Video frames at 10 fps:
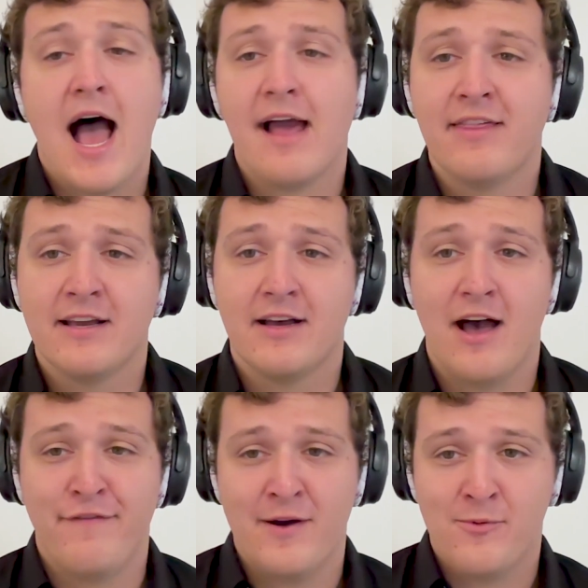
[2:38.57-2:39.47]
I think a,
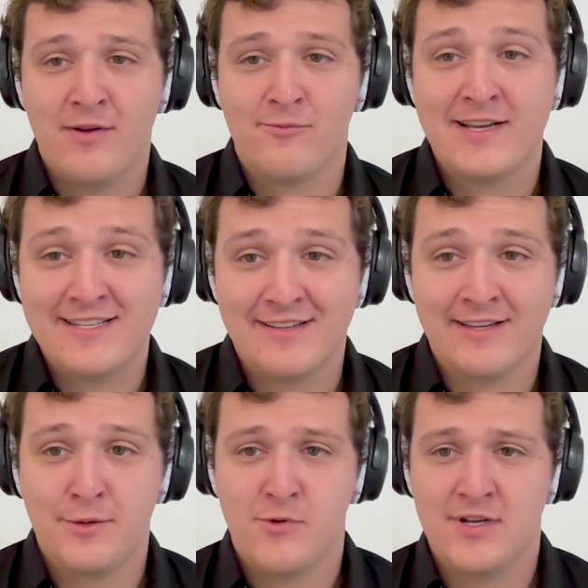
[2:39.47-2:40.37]
a fun one
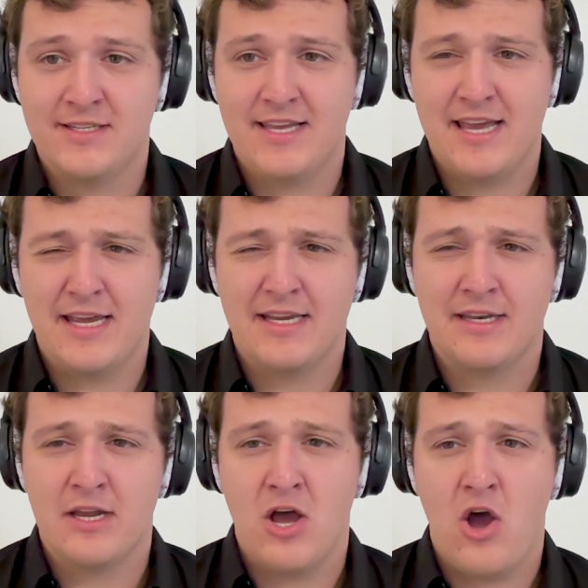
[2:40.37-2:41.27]
recently was
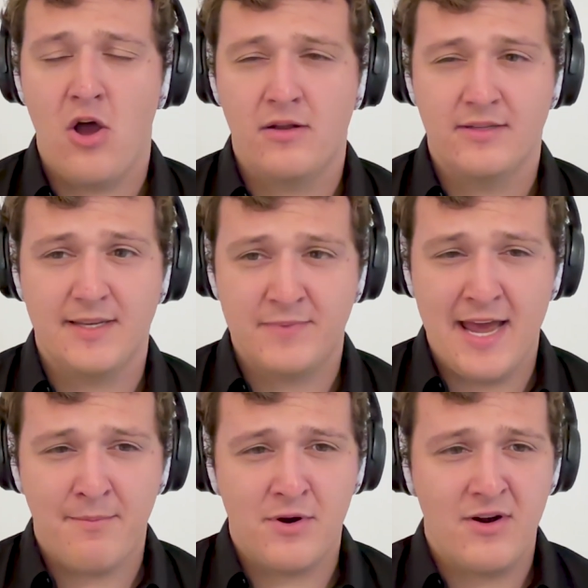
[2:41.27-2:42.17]
in
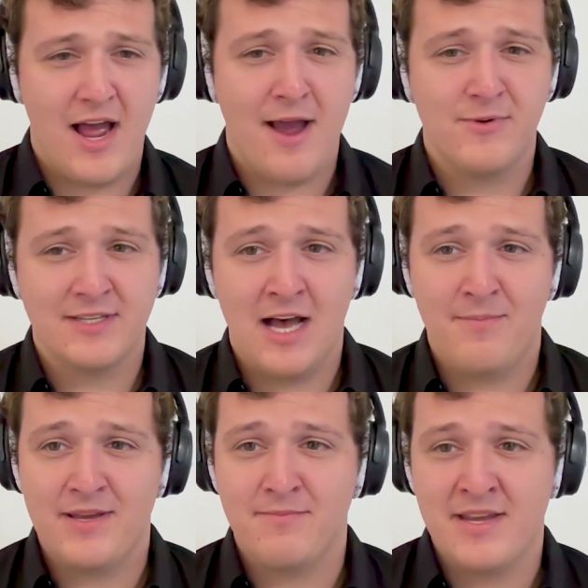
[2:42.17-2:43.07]
September, I was
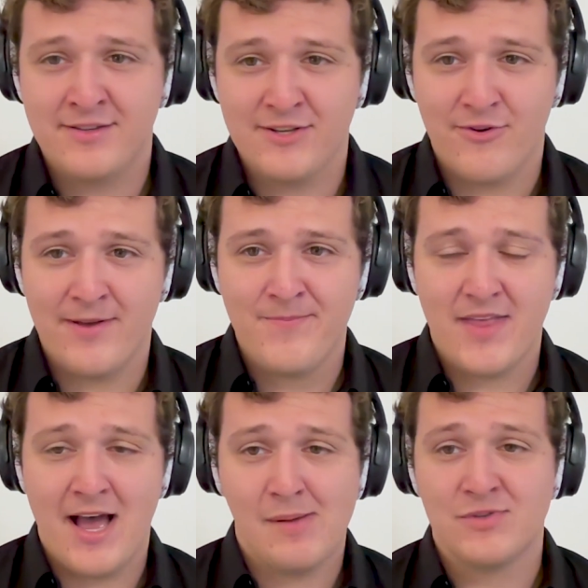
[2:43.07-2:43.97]
up in Minnesota.
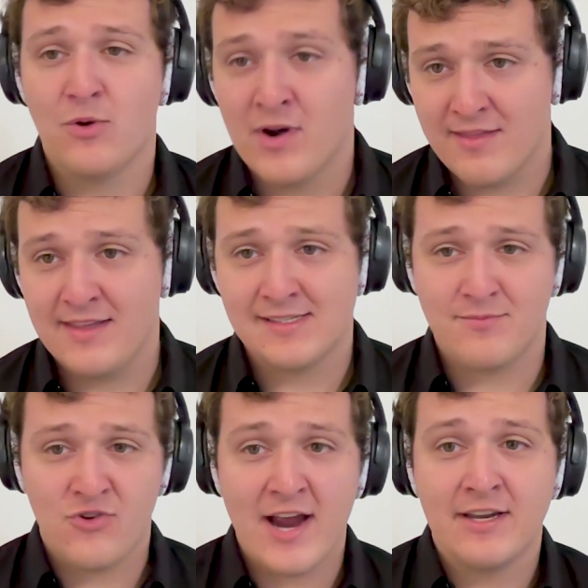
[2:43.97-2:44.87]
Um, so, one of the things
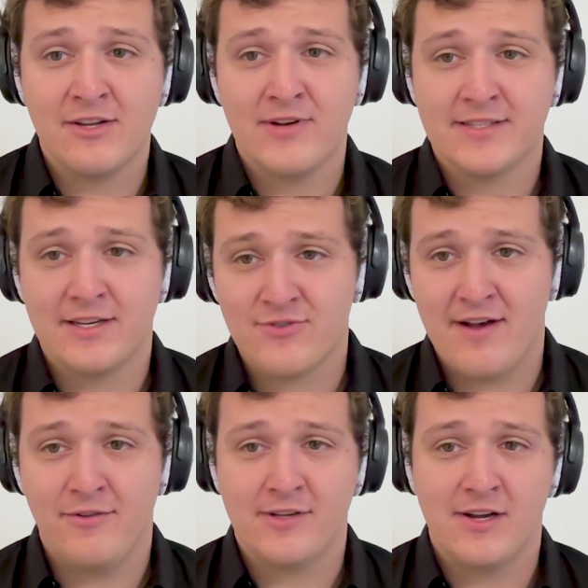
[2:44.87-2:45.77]
I'm trying to do as I
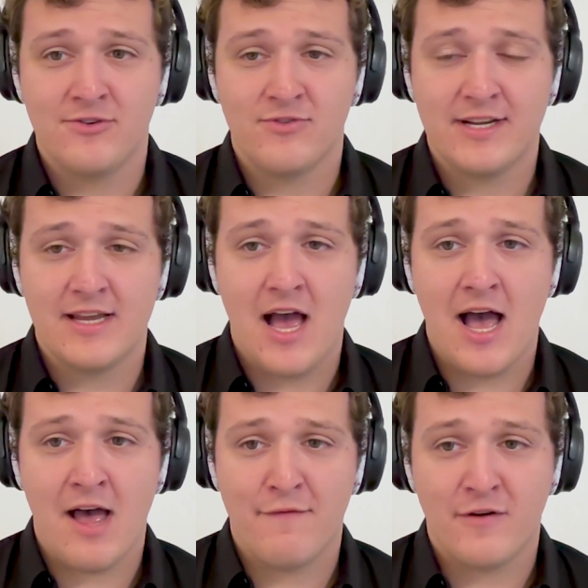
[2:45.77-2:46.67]
travel the country,
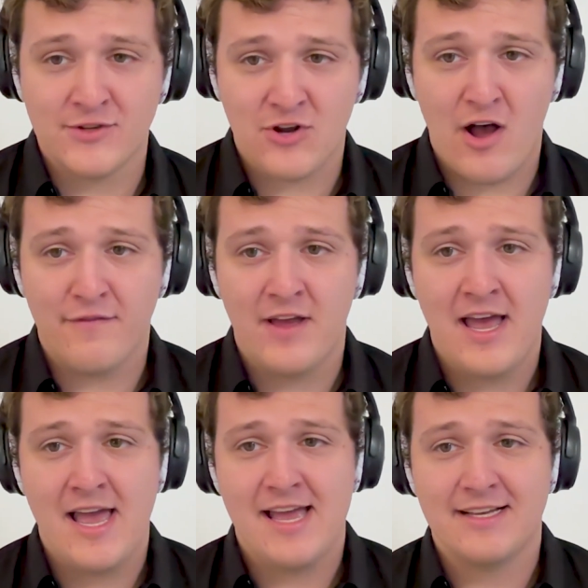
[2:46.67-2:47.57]
uh, first off,
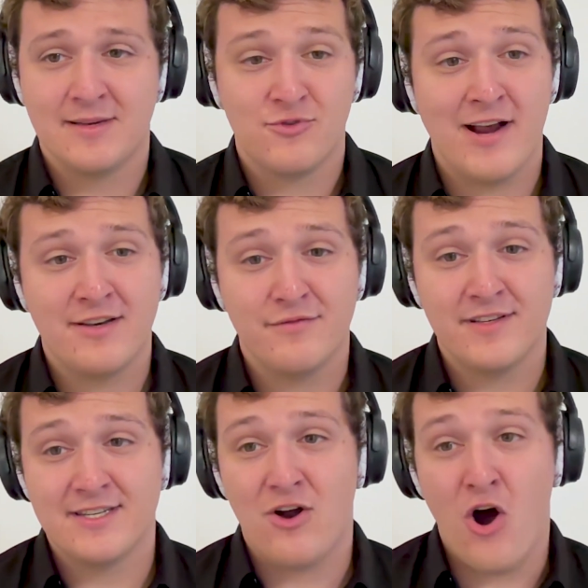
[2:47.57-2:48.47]
is I'm trying to
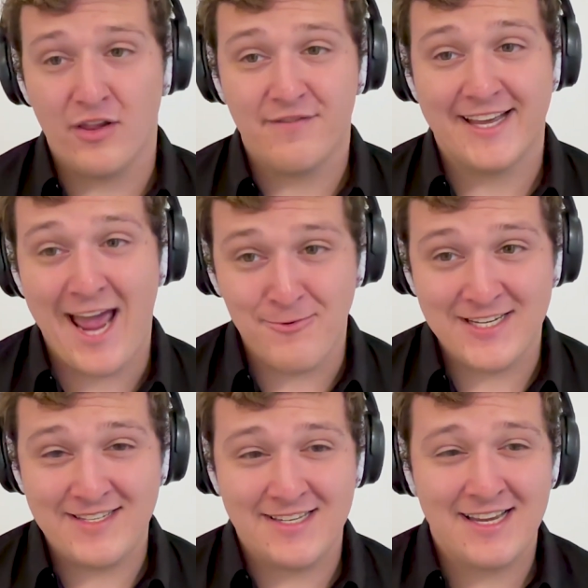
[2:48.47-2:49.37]
visit all of the
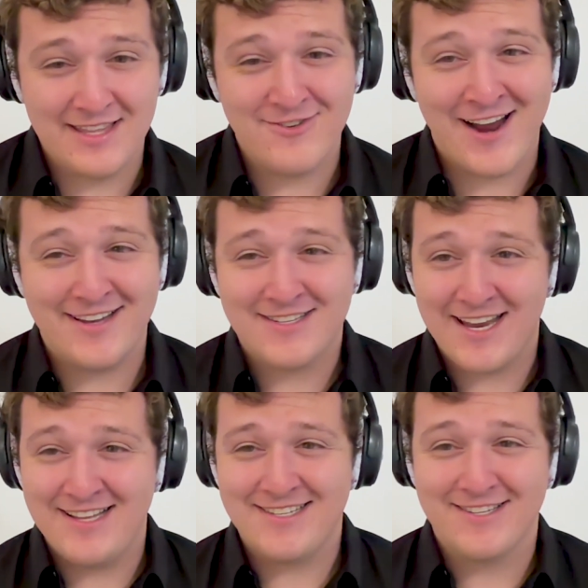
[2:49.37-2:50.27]
counties in the United
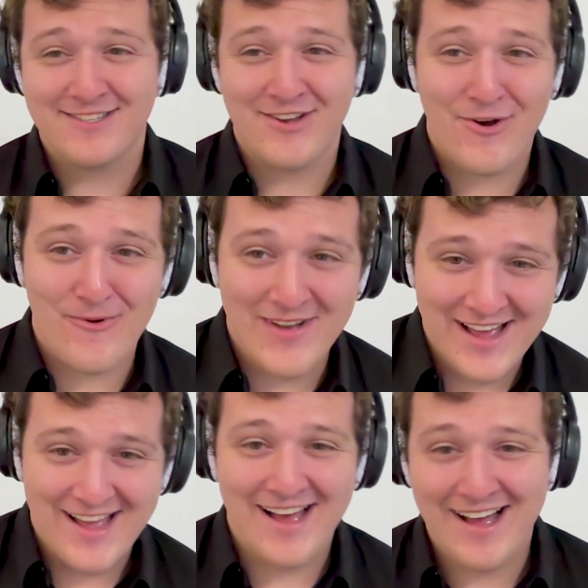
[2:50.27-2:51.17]
States. So,
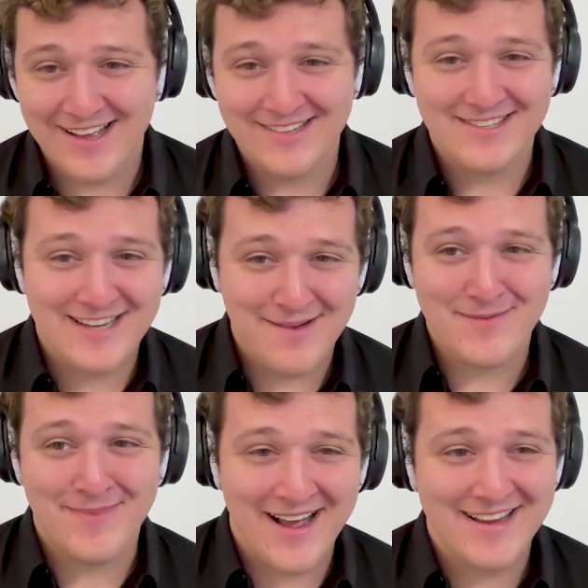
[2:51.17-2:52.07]
uh,
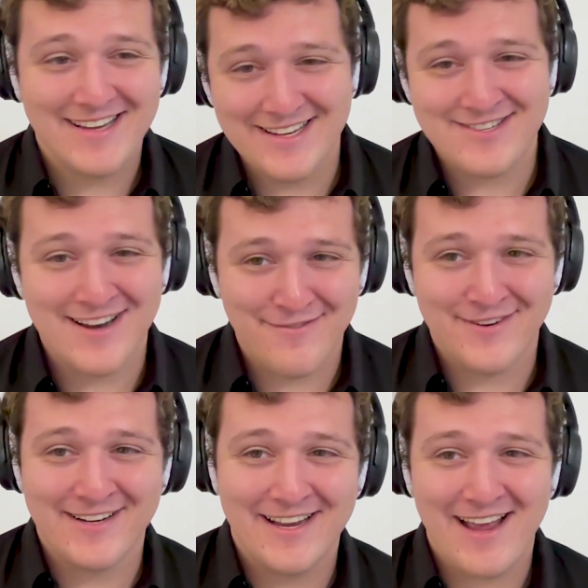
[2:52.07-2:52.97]
stopping by each and
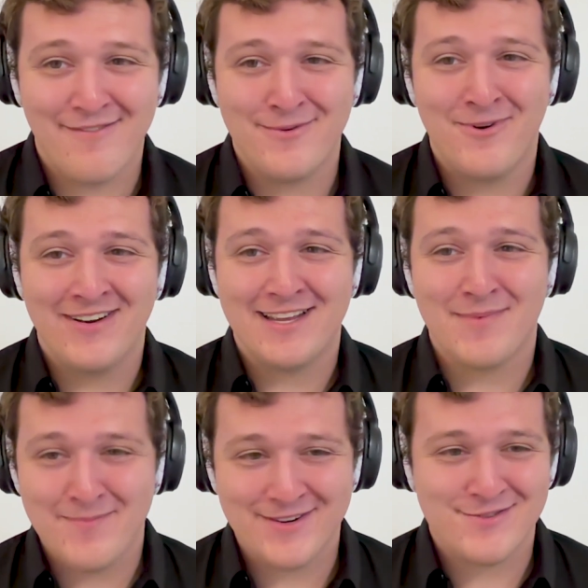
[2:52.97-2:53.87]
every everyone, get
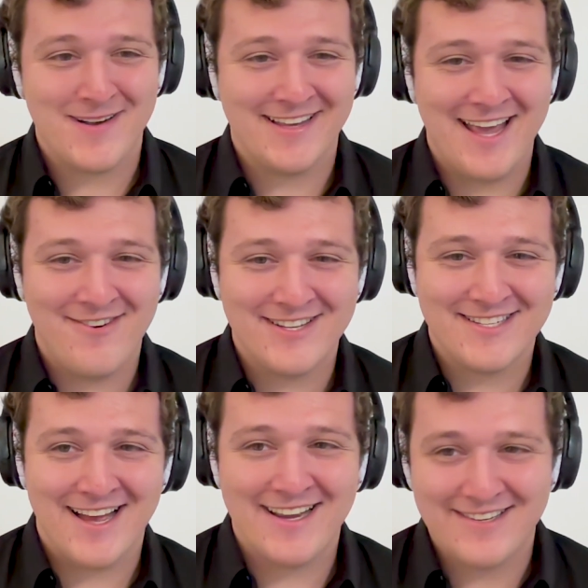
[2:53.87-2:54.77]
my picture by the county
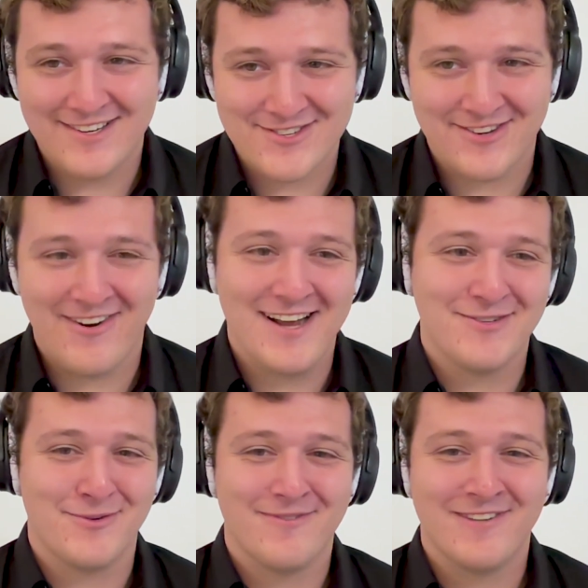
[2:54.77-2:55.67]
sign, touch the
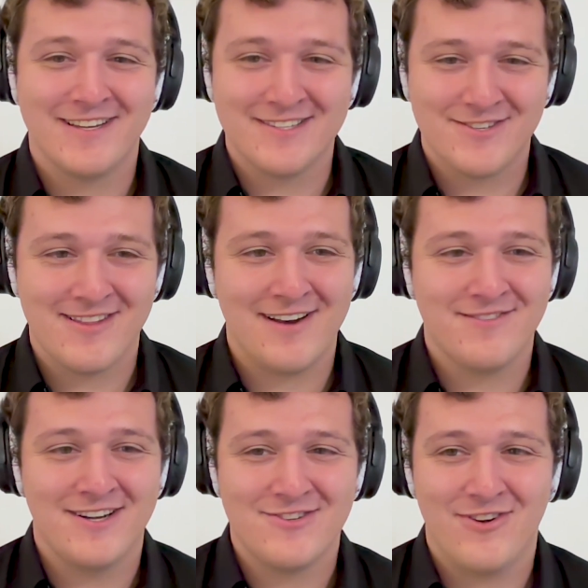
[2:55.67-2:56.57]
grass, sort of thing, so that
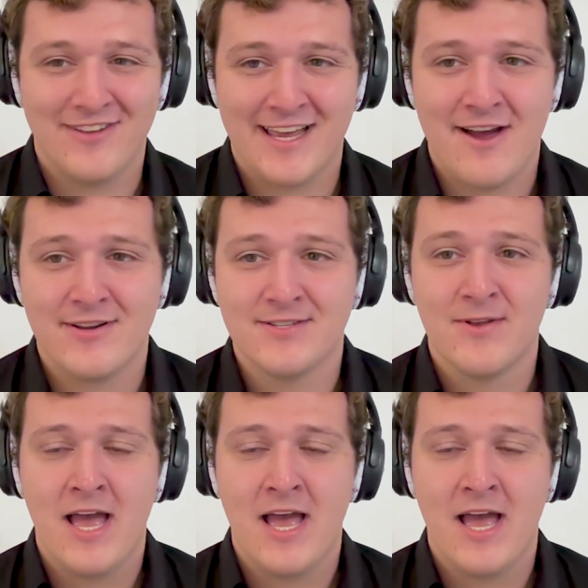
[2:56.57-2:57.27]
I've touched all the counties.